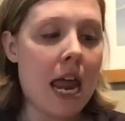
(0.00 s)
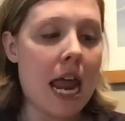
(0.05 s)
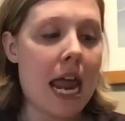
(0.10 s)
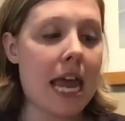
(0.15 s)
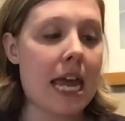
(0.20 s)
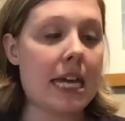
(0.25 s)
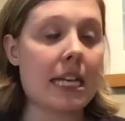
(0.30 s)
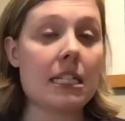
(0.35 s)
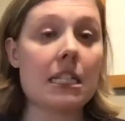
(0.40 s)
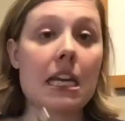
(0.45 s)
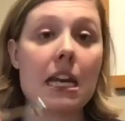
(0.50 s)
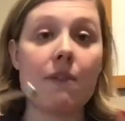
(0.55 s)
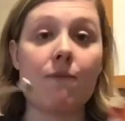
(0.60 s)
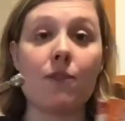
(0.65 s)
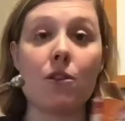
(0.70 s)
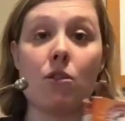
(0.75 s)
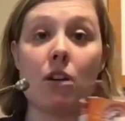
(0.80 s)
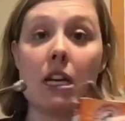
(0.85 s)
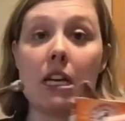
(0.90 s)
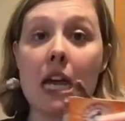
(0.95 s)
And if
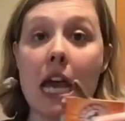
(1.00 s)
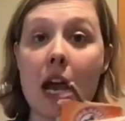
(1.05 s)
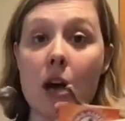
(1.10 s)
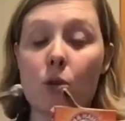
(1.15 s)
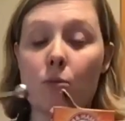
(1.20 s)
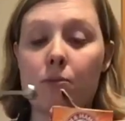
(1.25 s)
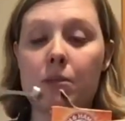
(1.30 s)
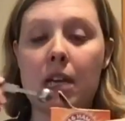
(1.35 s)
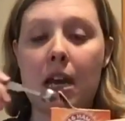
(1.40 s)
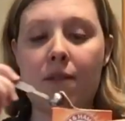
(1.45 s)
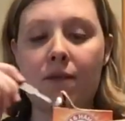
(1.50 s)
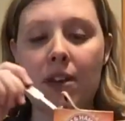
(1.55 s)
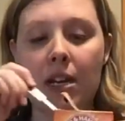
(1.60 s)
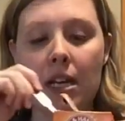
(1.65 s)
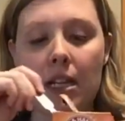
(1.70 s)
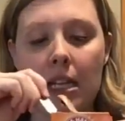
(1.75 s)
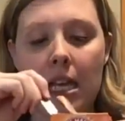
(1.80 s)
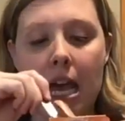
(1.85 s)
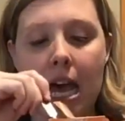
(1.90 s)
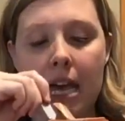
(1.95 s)
you need help,
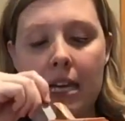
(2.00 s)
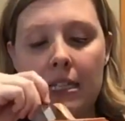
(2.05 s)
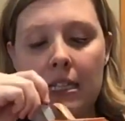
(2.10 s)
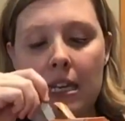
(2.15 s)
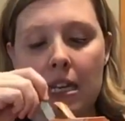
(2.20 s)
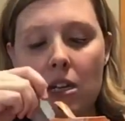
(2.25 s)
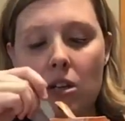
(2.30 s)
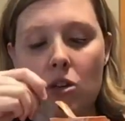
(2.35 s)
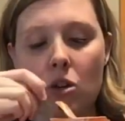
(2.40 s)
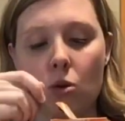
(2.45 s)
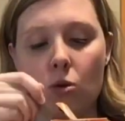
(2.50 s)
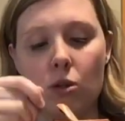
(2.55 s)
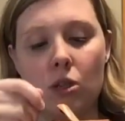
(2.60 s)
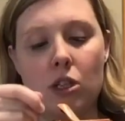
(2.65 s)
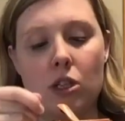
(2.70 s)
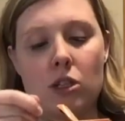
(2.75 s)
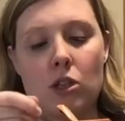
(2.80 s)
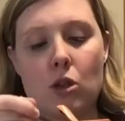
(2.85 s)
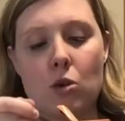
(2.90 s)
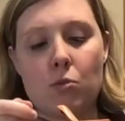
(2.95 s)
definitely ask an adult
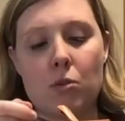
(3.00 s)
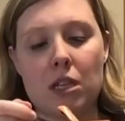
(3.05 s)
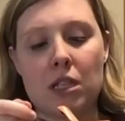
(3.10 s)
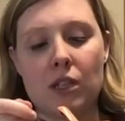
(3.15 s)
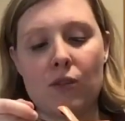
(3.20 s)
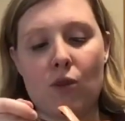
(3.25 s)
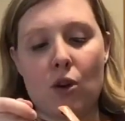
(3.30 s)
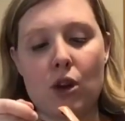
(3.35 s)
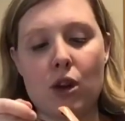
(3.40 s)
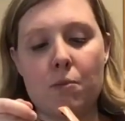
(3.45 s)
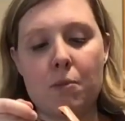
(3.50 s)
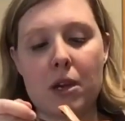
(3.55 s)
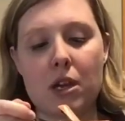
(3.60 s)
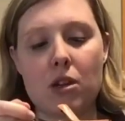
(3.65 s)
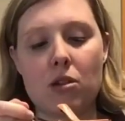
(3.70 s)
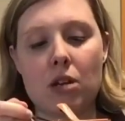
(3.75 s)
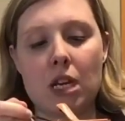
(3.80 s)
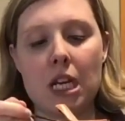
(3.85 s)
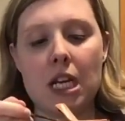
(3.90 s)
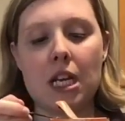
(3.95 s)
to scoop this for you. But
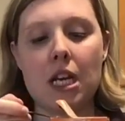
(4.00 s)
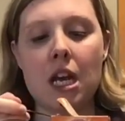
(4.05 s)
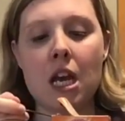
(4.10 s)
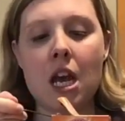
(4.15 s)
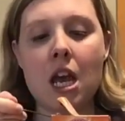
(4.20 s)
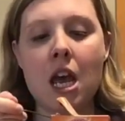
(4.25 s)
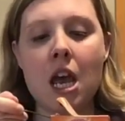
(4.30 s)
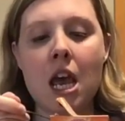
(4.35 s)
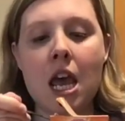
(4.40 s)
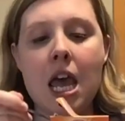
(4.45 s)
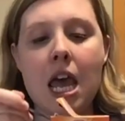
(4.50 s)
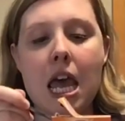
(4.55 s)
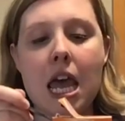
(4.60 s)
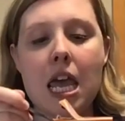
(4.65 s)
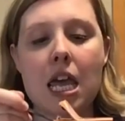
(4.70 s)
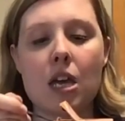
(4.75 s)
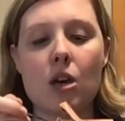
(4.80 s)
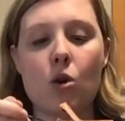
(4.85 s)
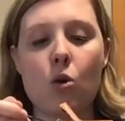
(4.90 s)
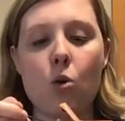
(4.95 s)
you need
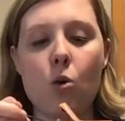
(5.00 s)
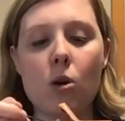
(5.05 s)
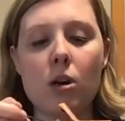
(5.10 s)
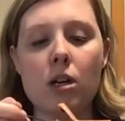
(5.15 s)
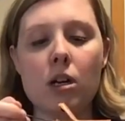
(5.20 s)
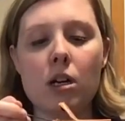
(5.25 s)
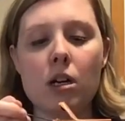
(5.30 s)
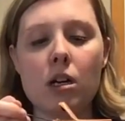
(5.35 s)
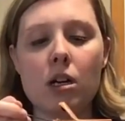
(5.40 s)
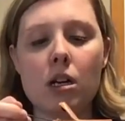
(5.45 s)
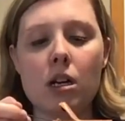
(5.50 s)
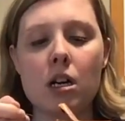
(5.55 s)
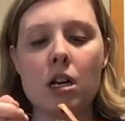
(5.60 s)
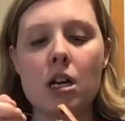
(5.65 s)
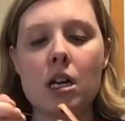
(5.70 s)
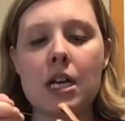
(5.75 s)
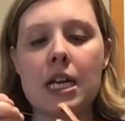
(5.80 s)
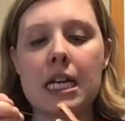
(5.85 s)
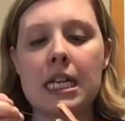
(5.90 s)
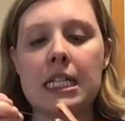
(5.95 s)
a 1/4
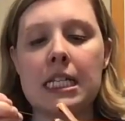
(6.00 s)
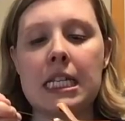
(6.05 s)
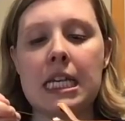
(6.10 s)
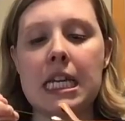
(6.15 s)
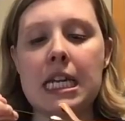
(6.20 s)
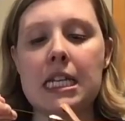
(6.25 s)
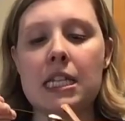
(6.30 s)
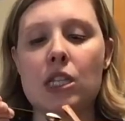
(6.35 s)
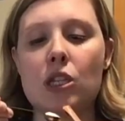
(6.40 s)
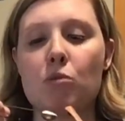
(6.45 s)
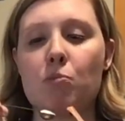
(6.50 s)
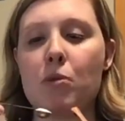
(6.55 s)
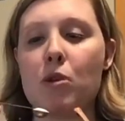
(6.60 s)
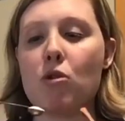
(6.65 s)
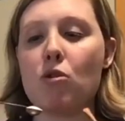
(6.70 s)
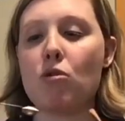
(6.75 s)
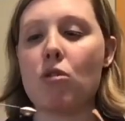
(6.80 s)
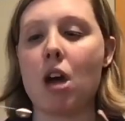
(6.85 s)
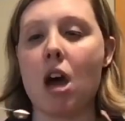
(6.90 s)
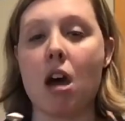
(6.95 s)

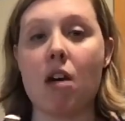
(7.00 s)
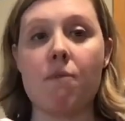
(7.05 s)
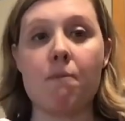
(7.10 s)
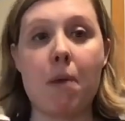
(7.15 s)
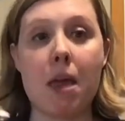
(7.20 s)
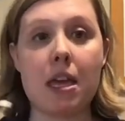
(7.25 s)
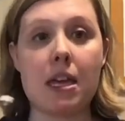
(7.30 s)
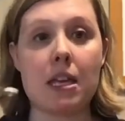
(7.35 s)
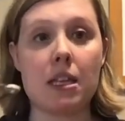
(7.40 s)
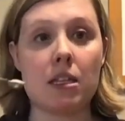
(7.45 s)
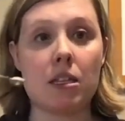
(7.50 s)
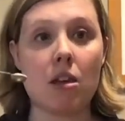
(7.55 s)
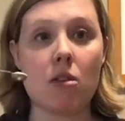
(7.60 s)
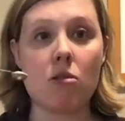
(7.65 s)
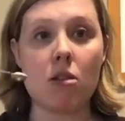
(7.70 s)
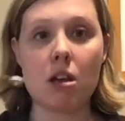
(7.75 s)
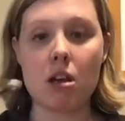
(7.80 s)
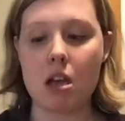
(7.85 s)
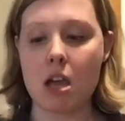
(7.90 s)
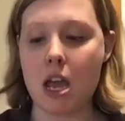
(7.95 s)
teaspoon of baking
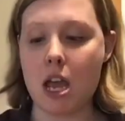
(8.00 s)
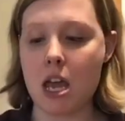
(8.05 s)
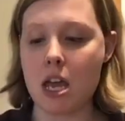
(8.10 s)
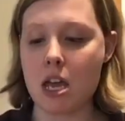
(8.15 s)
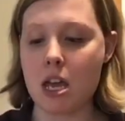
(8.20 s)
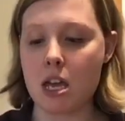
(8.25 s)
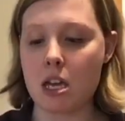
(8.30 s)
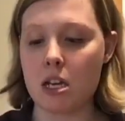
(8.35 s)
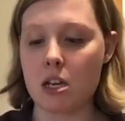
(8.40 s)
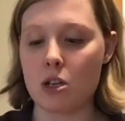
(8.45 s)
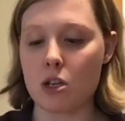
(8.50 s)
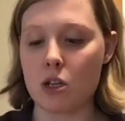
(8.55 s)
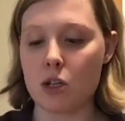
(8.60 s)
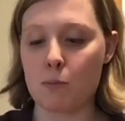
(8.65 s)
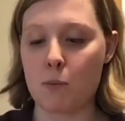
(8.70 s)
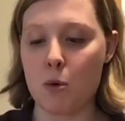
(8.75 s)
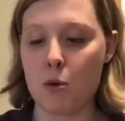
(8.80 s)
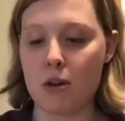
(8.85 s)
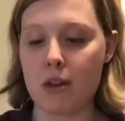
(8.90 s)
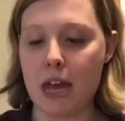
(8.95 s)
soda, and you
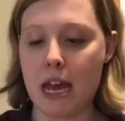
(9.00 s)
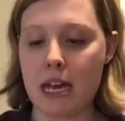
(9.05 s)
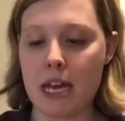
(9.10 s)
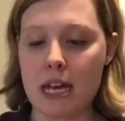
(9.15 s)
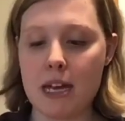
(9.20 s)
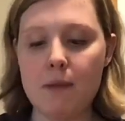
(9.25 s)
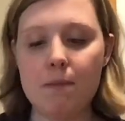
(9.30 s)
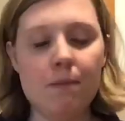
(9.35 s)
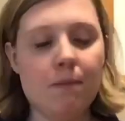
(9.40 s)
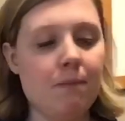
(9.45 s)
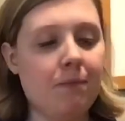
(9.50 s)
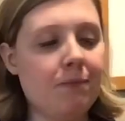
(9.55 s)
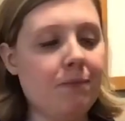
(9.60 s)
just pour that in.